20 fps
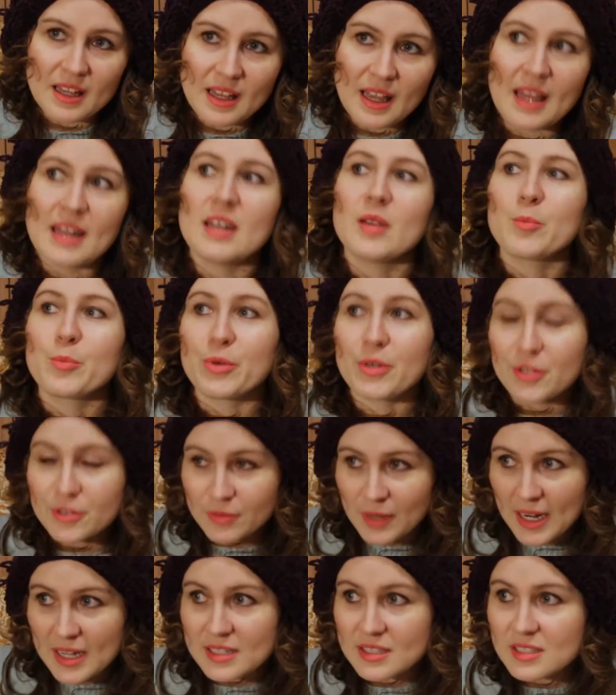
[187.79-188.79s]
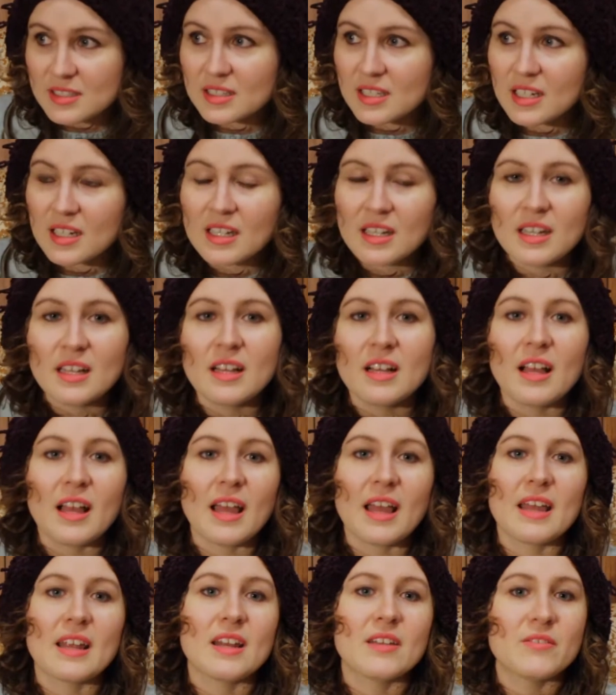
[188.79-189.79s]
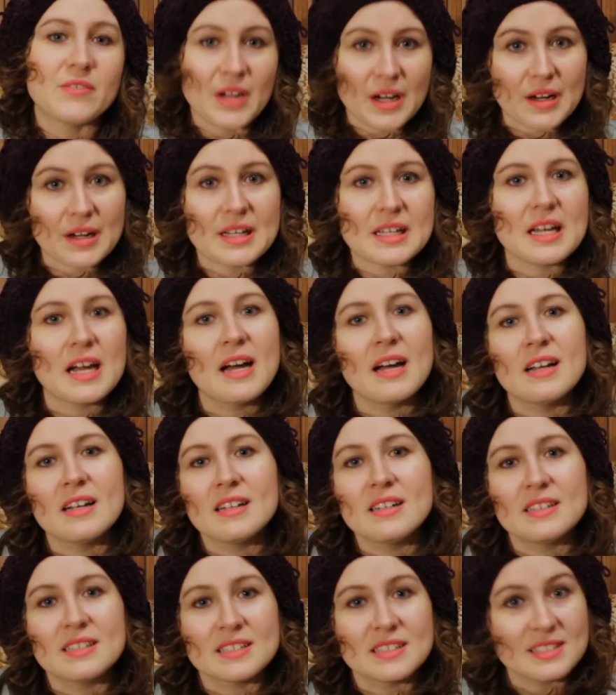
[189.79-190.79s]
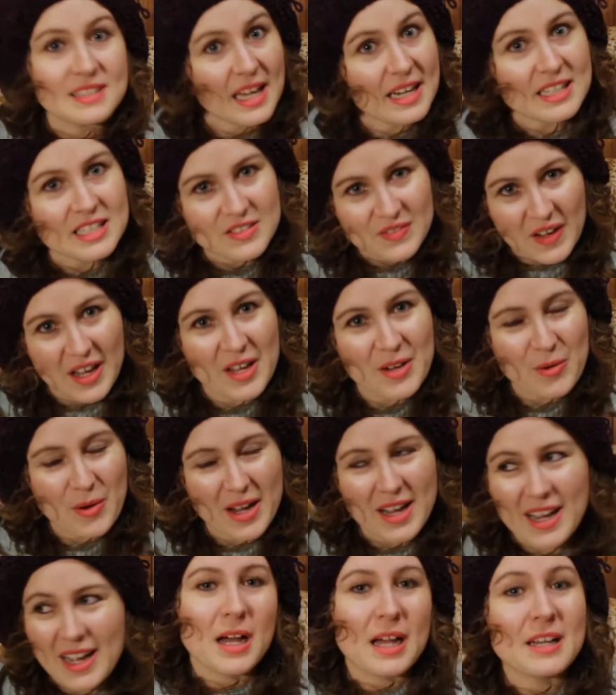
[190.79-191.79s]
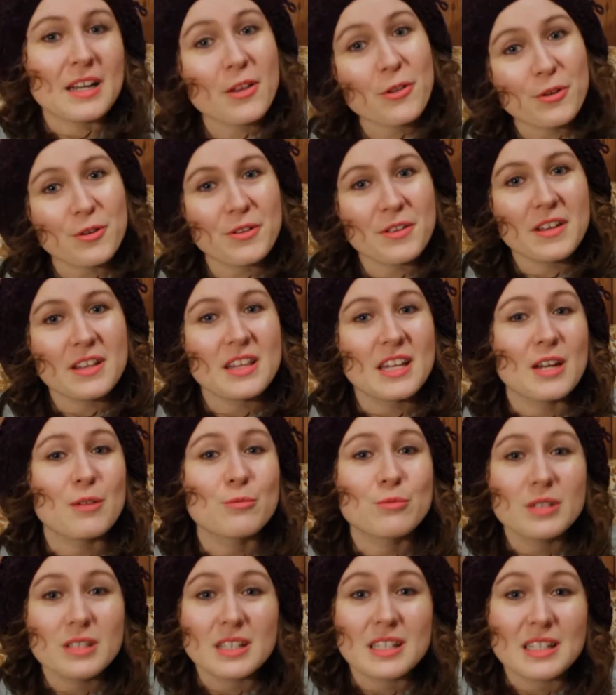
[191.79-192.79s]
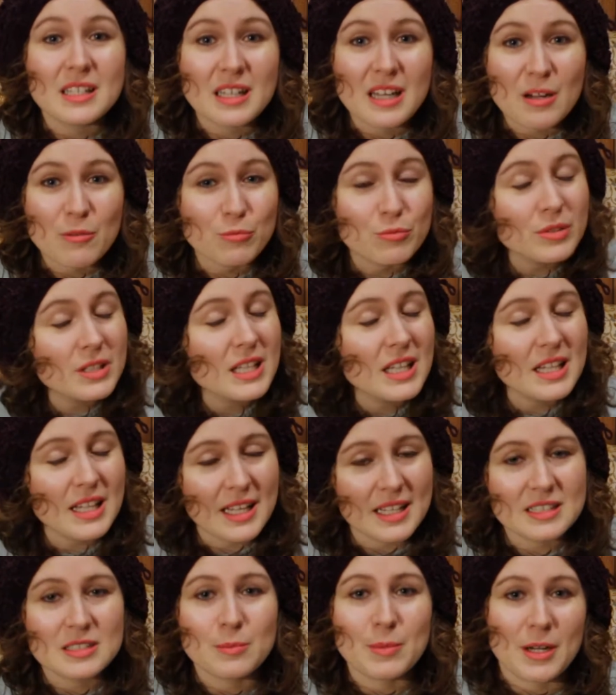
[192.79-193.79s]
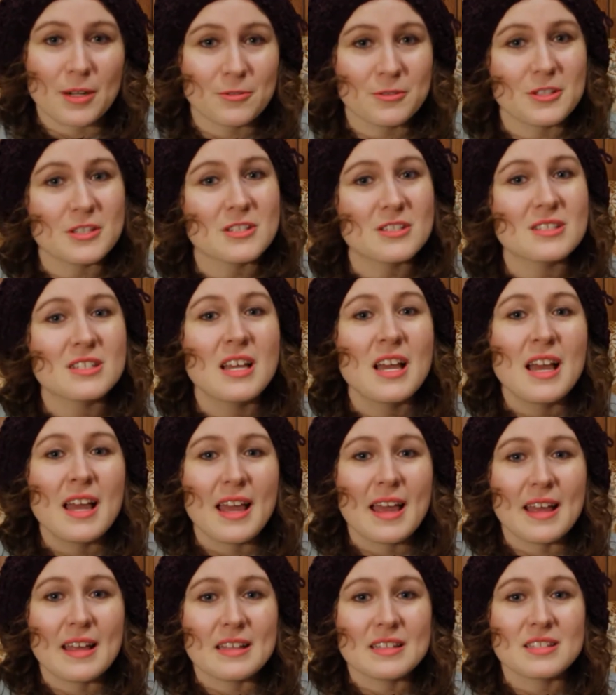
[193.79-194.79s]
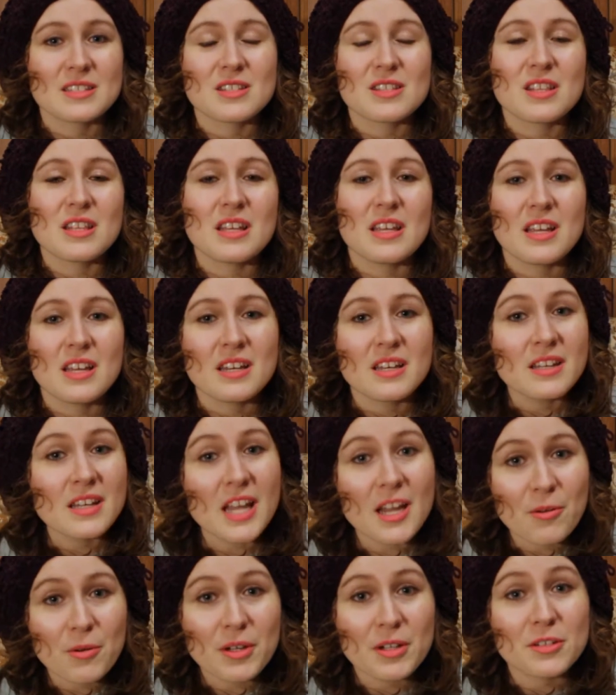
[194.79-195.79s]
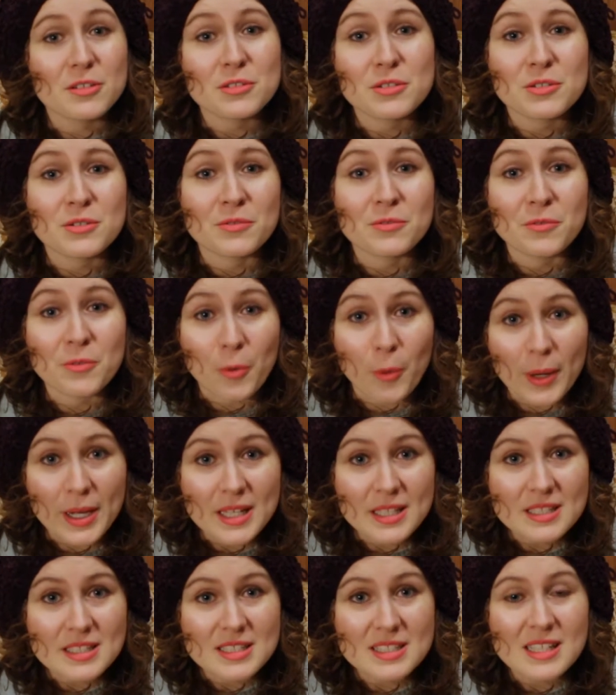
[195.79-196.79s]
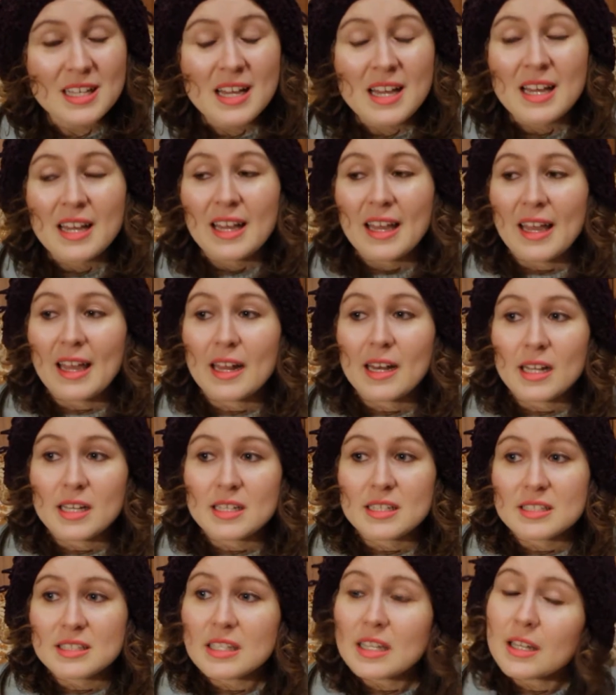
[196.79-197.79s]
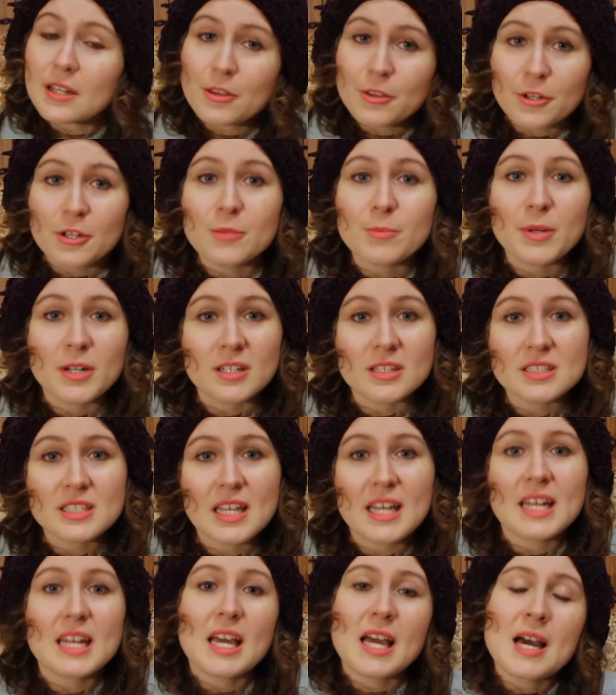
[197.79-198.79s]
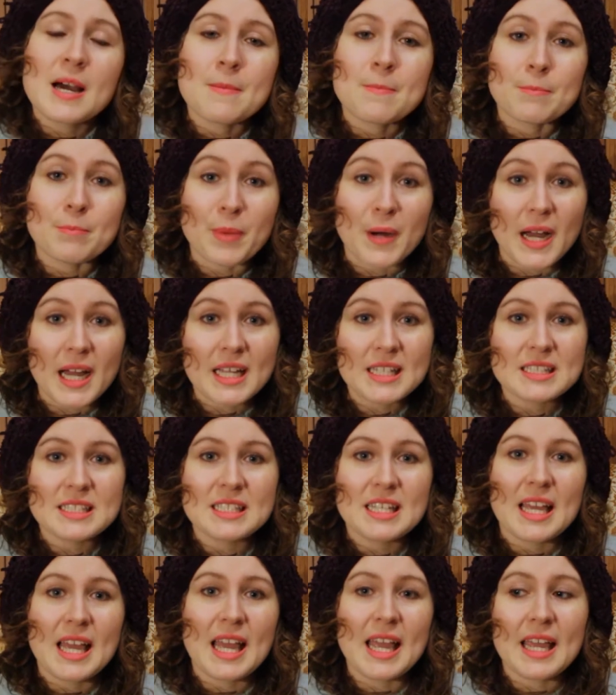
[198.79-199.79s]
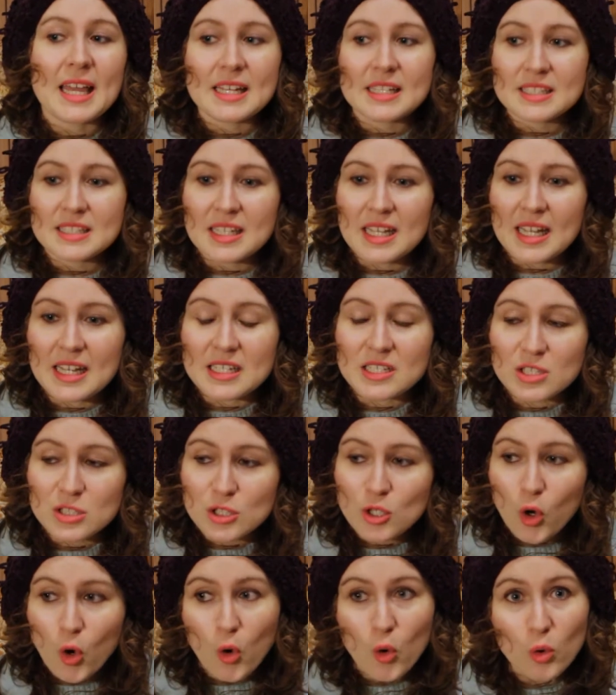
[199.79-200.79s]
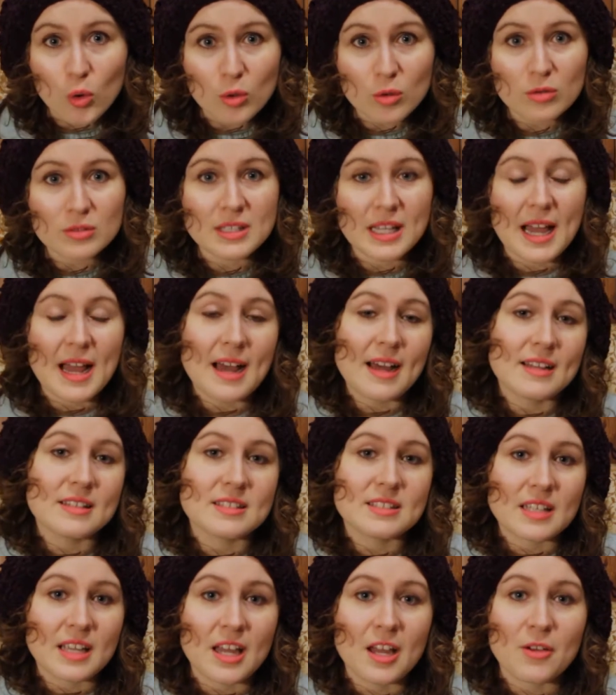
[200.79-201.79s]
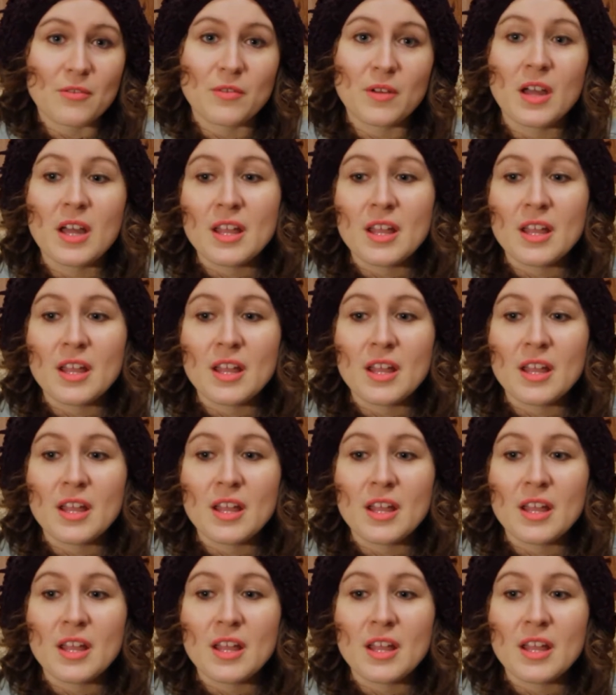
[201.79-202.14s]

it progressed in a very satisfying way. Another thing that I really liked about this is the narrator's voice. It is in third person, but it is told as if